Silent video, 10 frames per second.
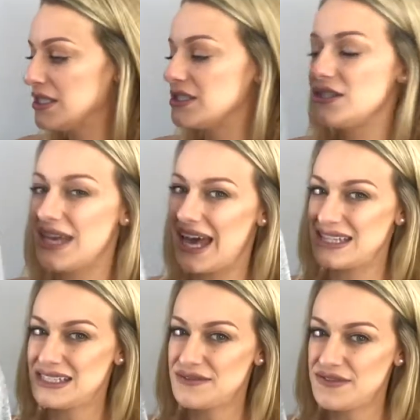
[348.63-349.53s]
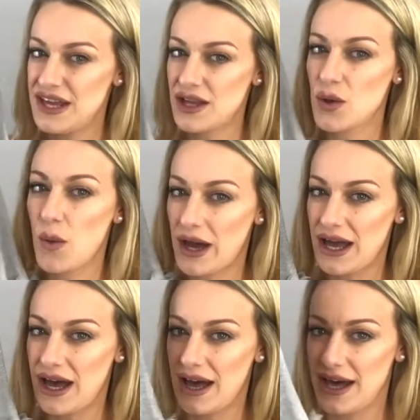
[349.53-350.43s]
So yeah, it did fit
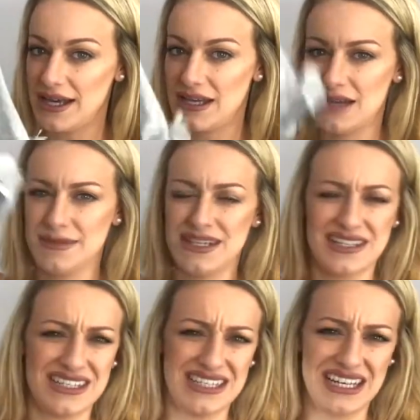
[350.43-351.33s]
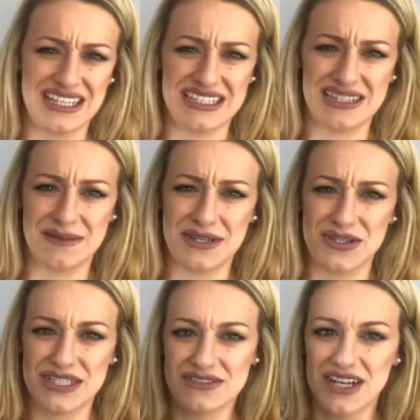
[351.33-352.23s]
quite high. I mean, it's a bit
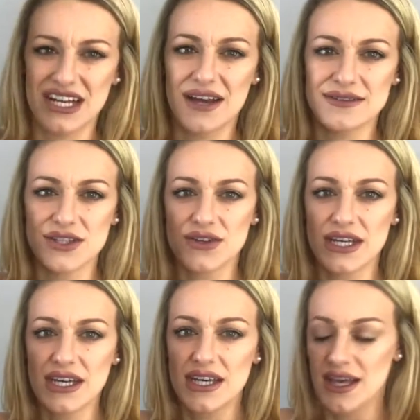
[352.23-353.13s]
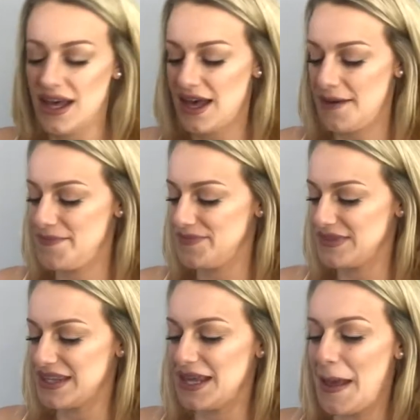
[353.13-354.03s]
creased right now, sorry.
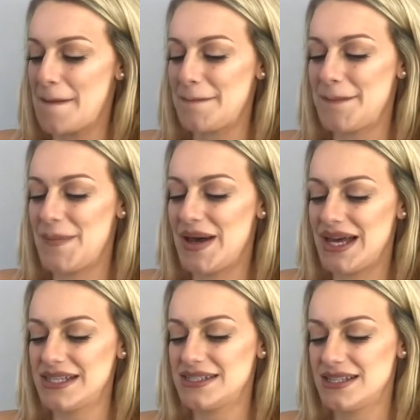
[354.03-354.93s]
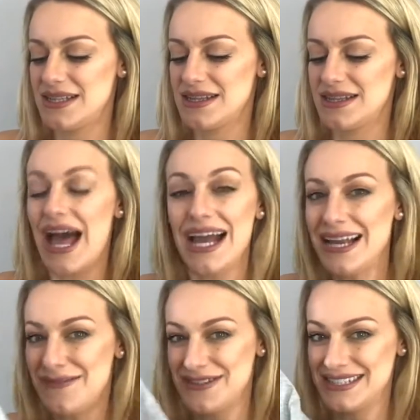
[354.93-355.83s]
But I
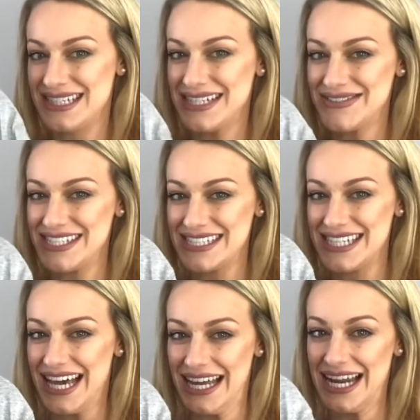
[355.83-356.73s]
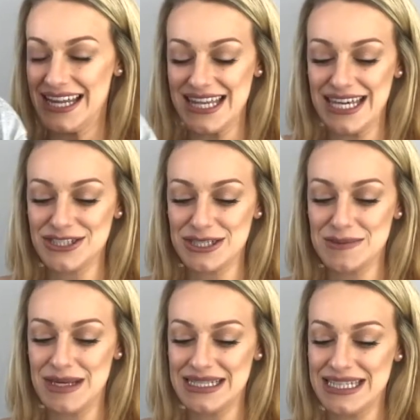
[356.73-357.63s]
love the sleeve detail, and I think it
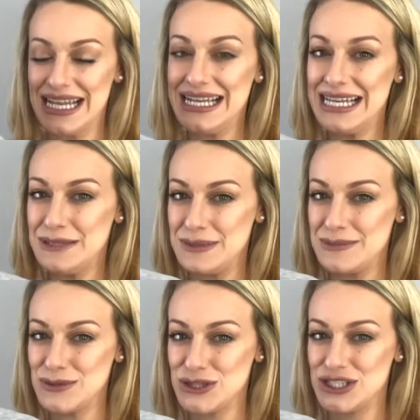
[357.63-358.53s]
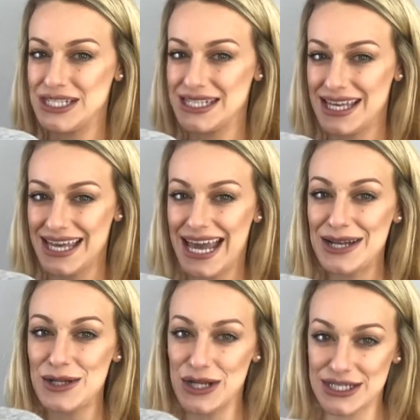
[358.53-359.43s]
just makes it a little bit more chic.
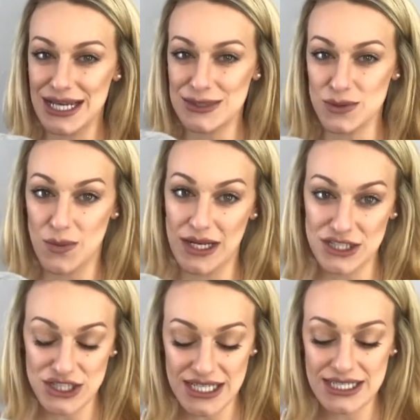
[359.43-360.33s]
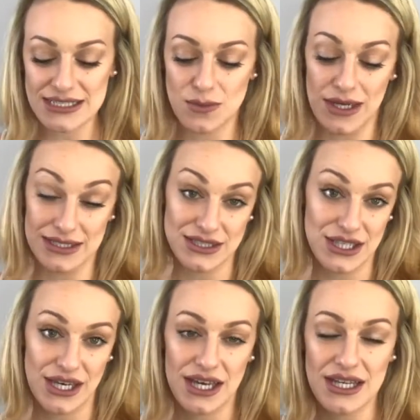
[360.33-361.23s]
Again, look nice with white jeans, white
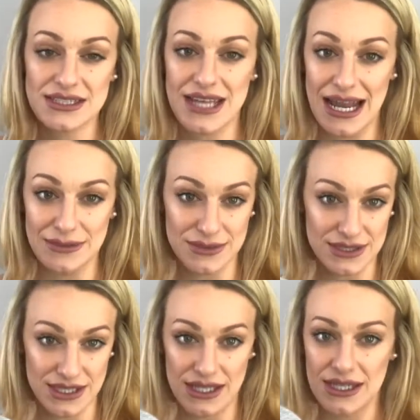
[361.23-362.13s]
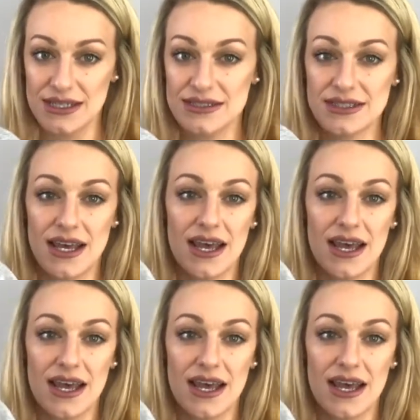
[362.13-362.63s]
skirt, denim skirts.